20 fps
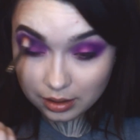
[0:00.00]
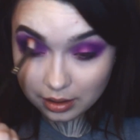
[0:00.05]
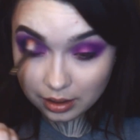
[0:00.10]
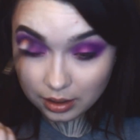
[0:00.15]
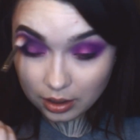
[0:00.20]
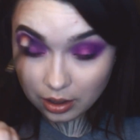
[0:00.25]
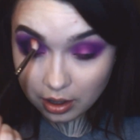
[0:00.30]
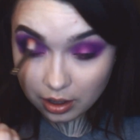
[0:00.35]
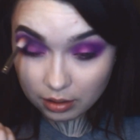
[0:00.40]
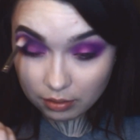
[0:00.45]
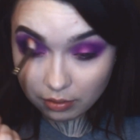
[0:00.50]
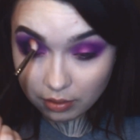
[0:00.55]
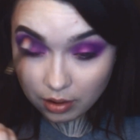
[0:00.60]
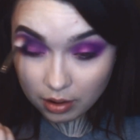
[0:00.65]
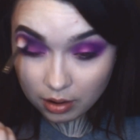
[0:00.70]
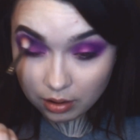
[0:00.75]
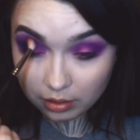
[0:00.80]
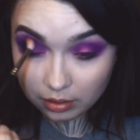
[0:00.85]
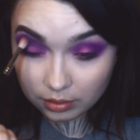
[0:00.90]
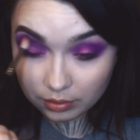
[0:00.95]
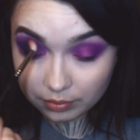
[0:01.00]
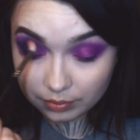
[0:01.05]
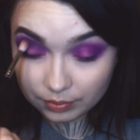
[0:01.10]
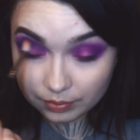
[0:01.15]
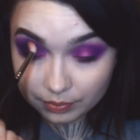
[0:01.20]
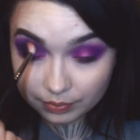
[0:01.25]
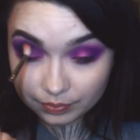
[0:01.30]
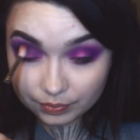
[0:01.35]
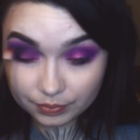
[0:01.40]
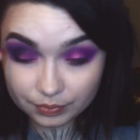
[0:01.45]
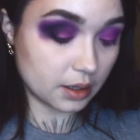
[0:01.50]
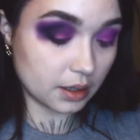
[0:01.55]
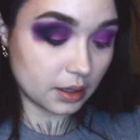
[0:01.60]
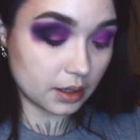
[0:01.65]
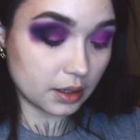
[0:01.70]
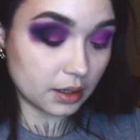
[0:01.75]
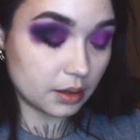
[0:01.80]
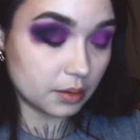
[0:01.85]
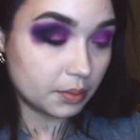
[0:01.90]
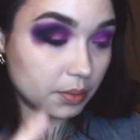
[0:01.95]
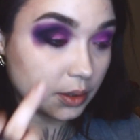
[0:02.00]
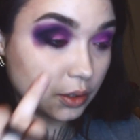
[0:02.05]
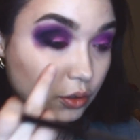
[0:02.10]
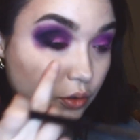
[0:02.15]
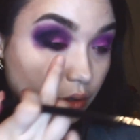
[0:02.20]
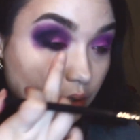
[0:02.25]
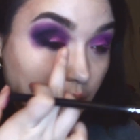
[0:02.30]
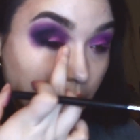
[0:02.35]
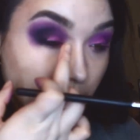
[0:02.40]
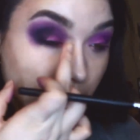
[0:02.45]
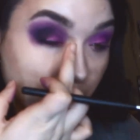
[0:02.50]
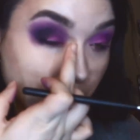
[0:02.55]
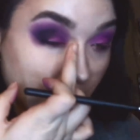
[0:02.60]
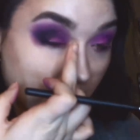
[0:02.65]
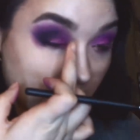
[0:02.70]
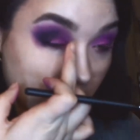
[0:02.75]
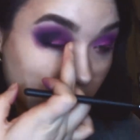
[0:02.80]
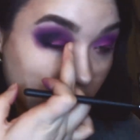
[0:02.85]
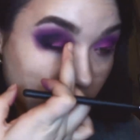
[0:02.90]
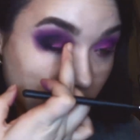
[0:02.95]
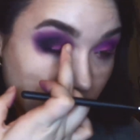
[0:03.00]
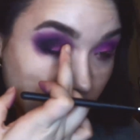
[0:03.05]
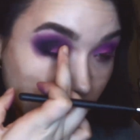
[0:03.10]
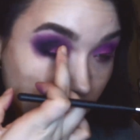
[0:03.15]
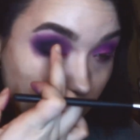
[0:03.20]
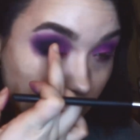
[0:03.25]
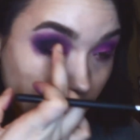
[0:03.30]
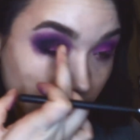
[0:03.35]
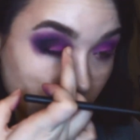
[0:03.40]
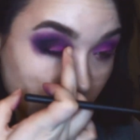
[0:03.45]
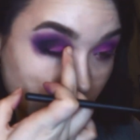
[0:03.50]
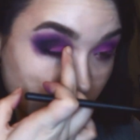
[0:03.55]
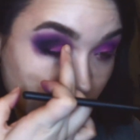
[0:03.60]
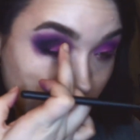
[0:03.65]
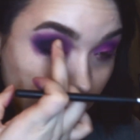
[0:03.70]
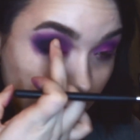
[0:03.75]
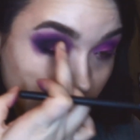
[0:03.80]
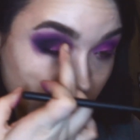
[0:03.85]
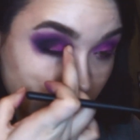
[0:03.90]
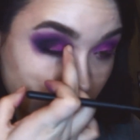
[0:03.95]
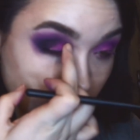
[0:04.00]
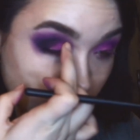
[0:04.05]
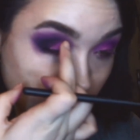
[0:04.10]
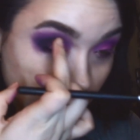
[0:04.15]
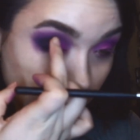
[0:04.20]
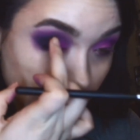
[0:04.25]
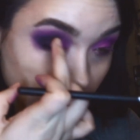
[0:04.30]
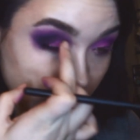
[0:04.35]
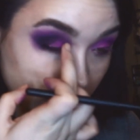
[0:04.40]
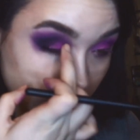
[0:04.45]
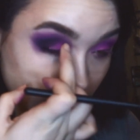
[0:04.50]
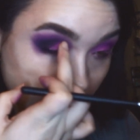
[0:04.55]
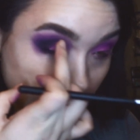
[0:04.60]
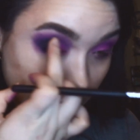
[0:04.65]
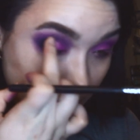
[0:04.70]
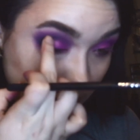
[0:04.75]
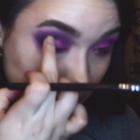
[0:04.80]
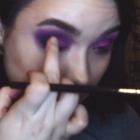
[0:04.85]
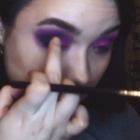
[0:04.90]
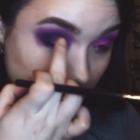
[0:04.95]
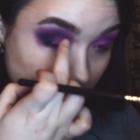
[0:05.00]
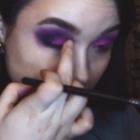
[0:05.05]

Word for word: I got it wrong. Betrayal back on through here.